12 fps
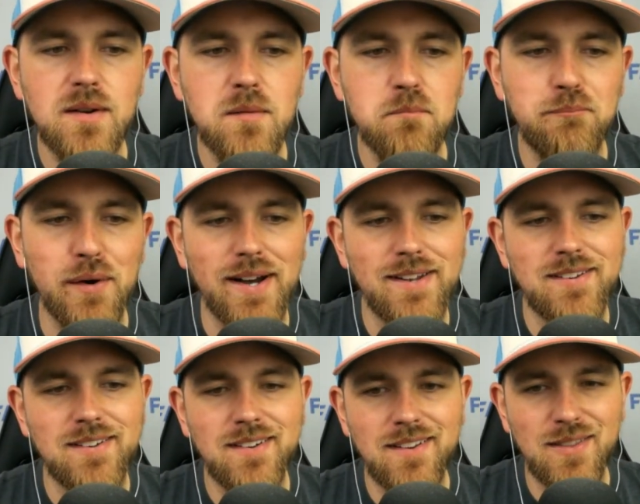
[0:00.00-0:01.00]
but
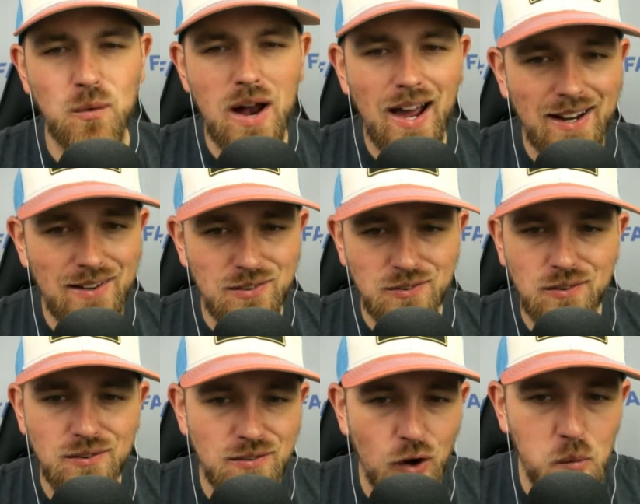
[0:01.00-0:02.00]
the Rockies are
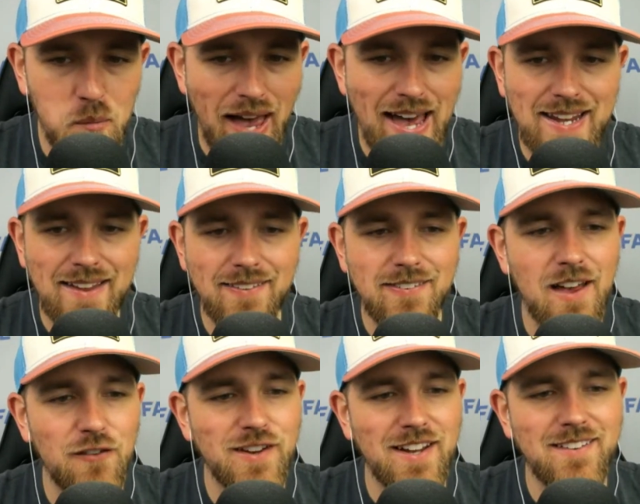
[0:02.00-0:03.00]
just so bad against
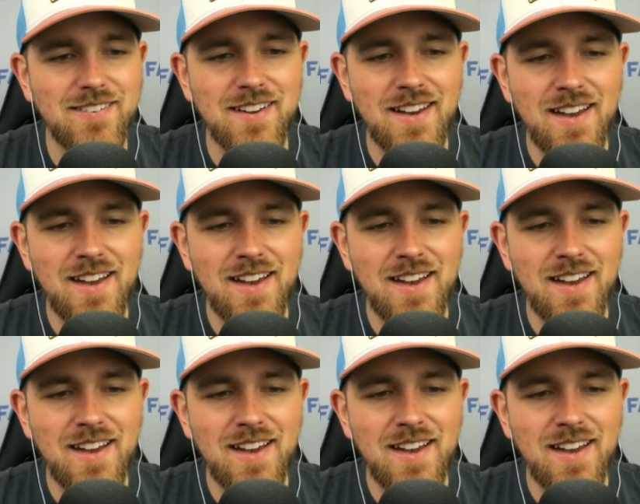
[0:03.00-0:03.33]
lefties.